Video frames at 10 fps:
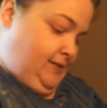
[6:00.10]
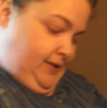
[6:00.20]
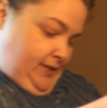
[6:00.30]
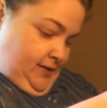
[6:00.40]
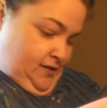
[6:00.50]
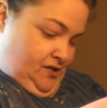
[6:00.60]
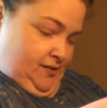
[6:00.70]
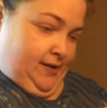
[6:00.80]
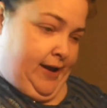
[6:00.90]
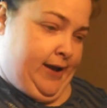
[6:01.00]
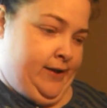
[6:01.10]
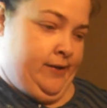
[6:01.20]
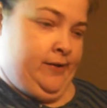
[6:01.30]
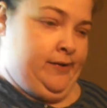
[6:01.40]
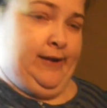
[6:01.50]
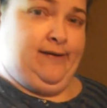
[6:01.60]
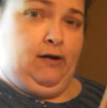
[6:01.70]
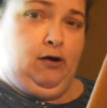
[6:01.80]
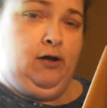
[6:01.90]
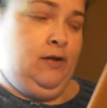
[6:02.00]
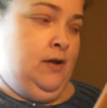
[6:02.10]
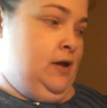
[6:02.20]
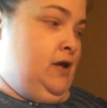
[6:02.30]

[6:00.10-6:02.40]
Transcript: I said, this is just that's all.